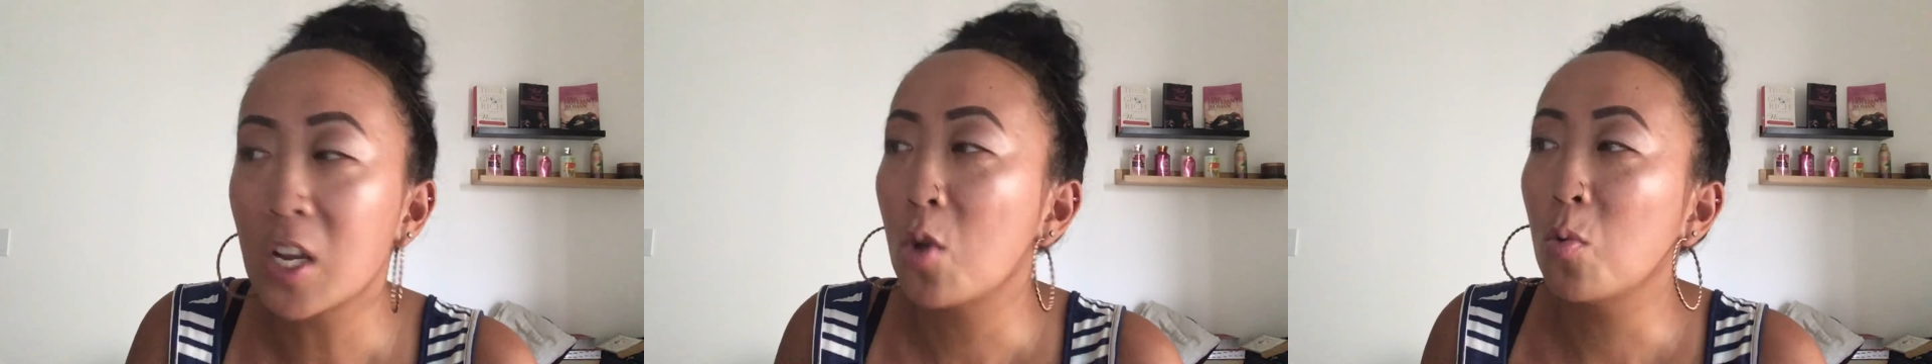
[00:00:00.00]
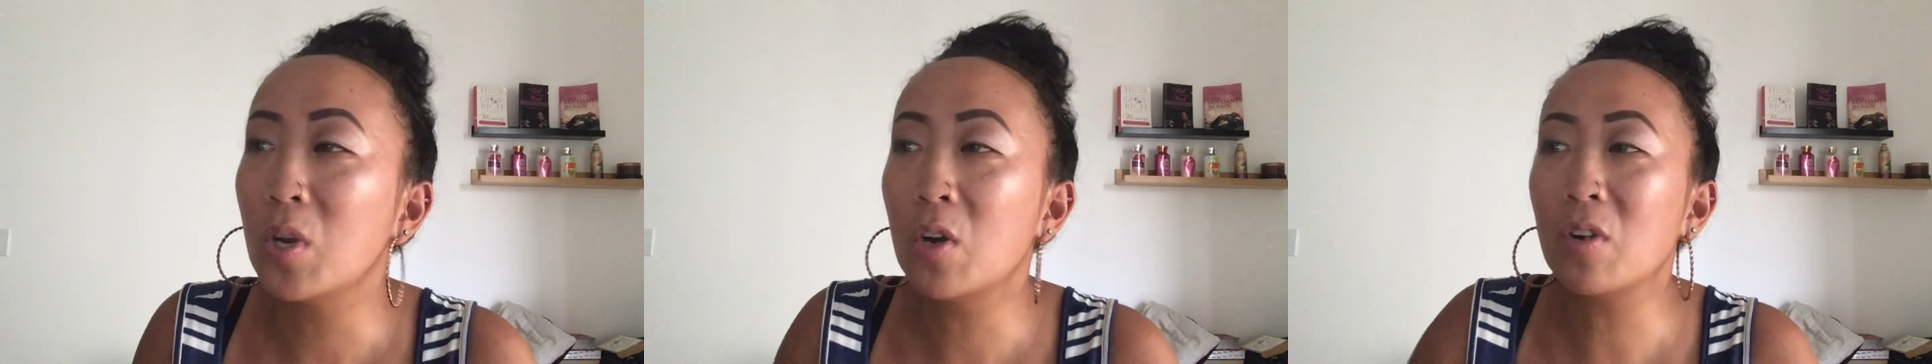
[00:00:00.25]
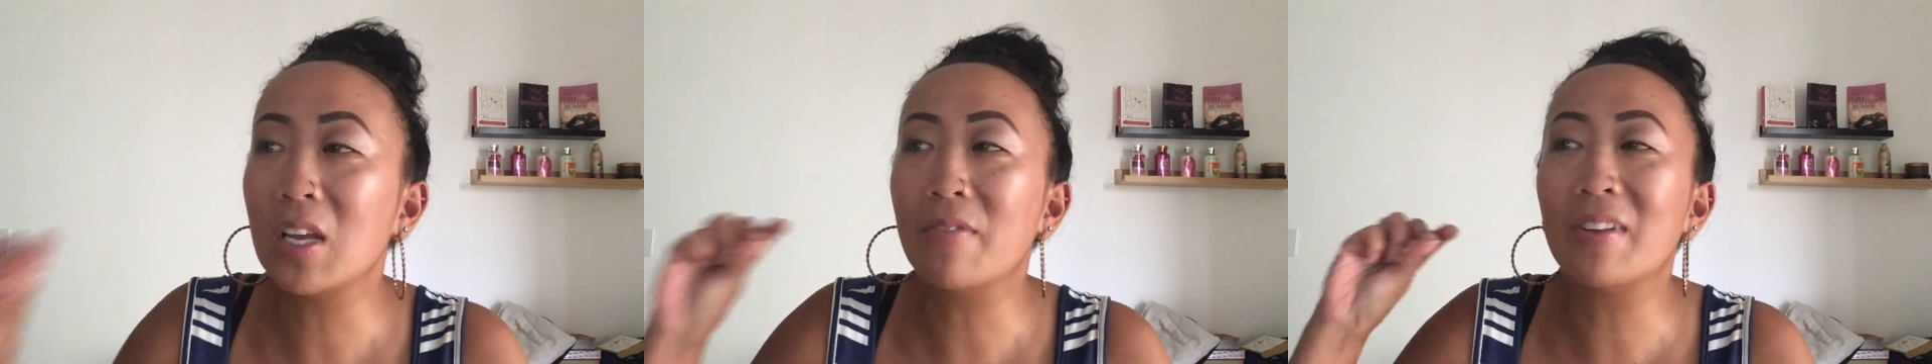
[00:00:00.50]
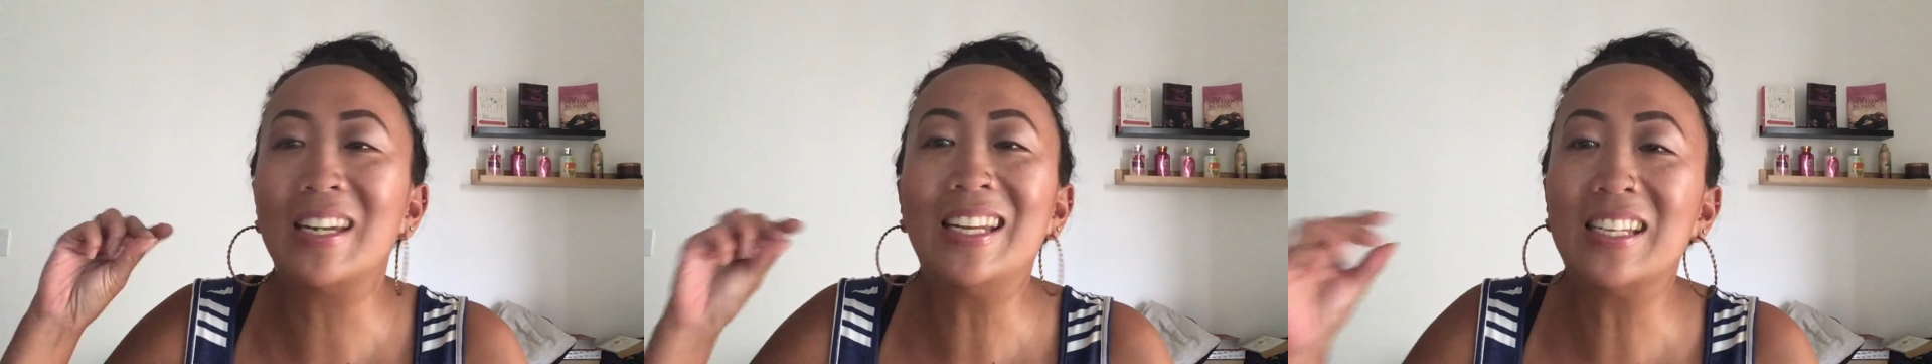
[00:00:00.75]
We don't
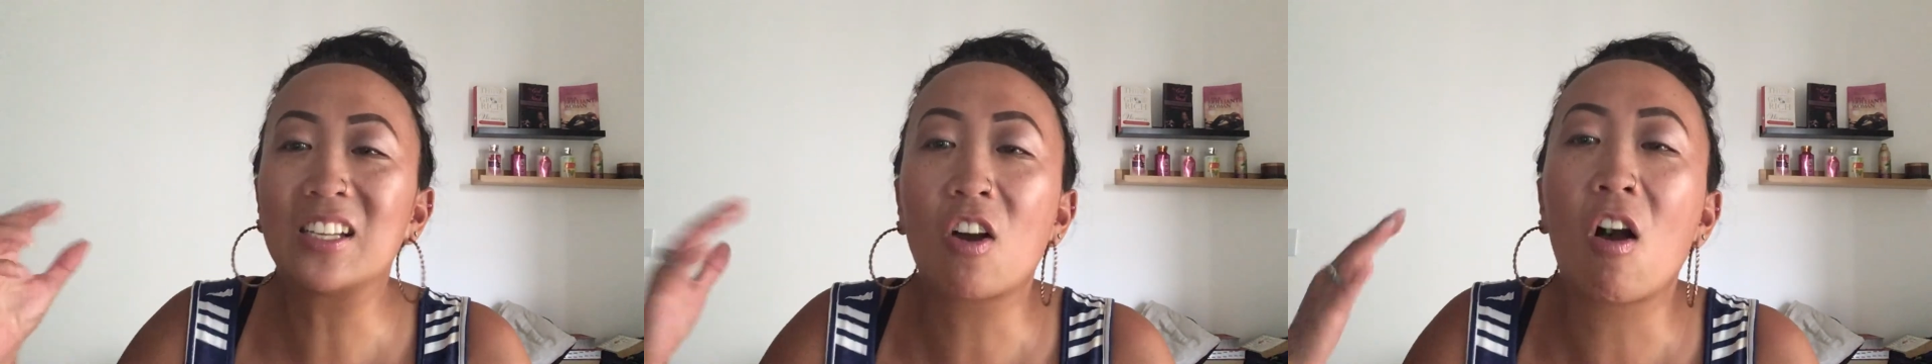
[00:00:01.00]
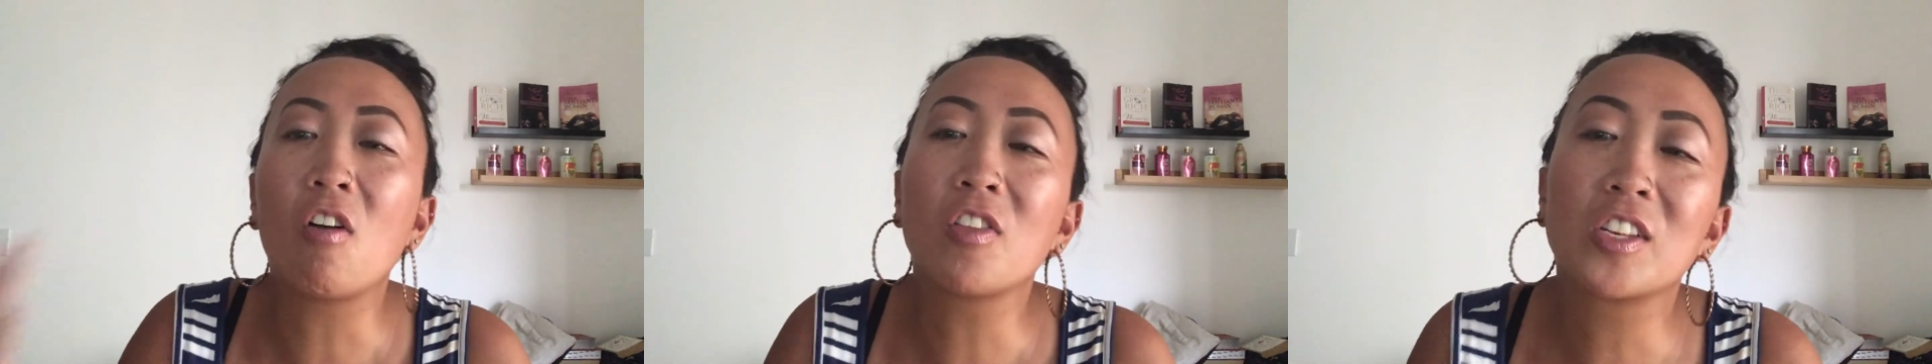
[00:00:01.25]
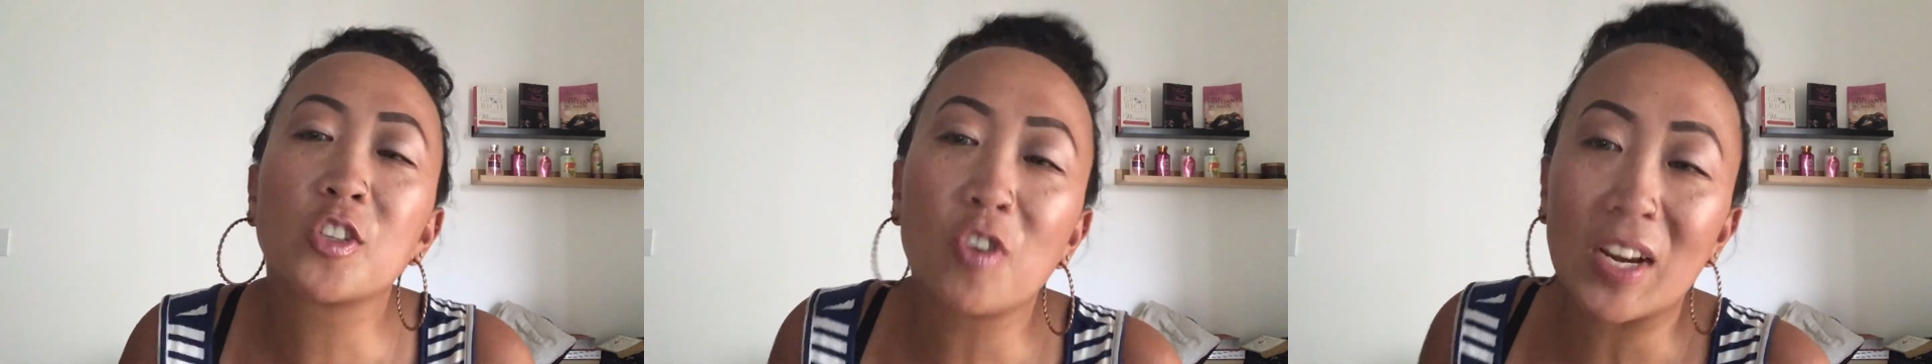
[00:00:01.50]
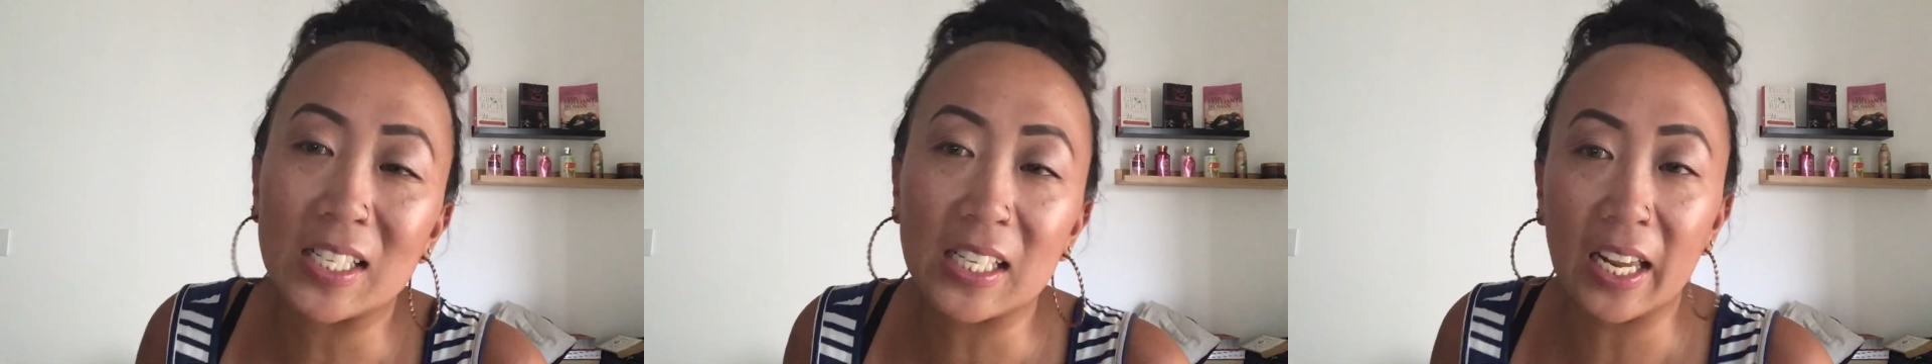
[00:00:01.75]
even need to call the
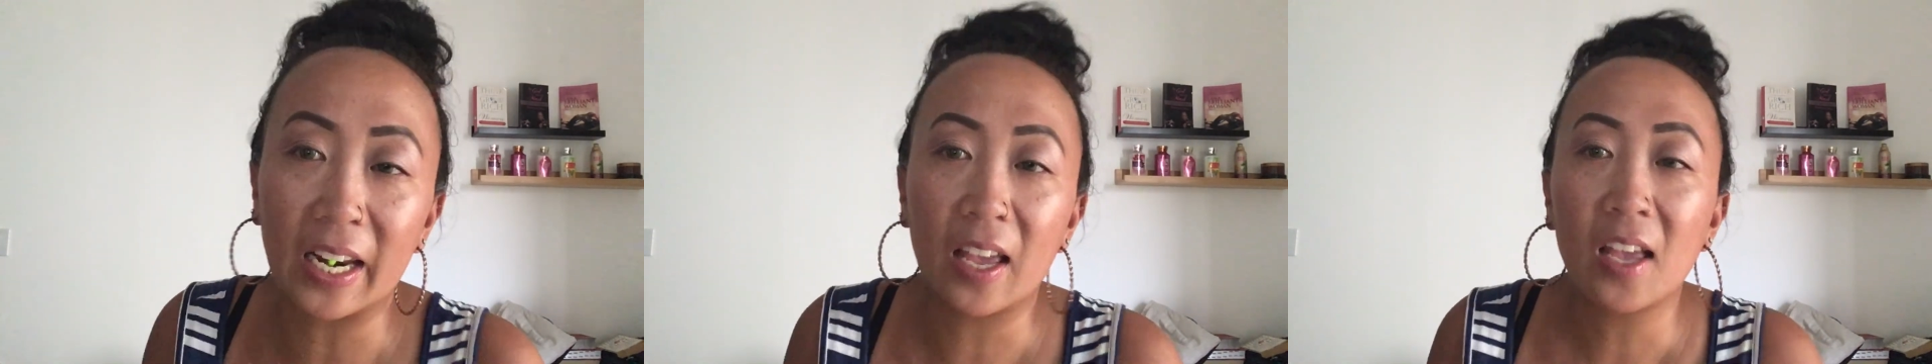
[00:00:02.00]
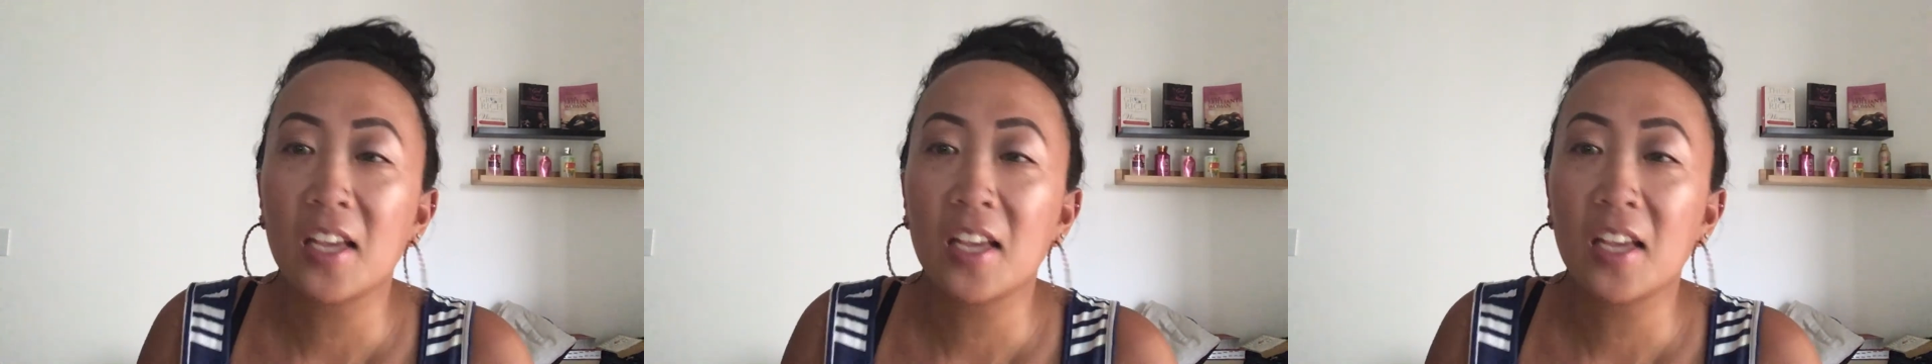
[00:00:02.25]
stress in.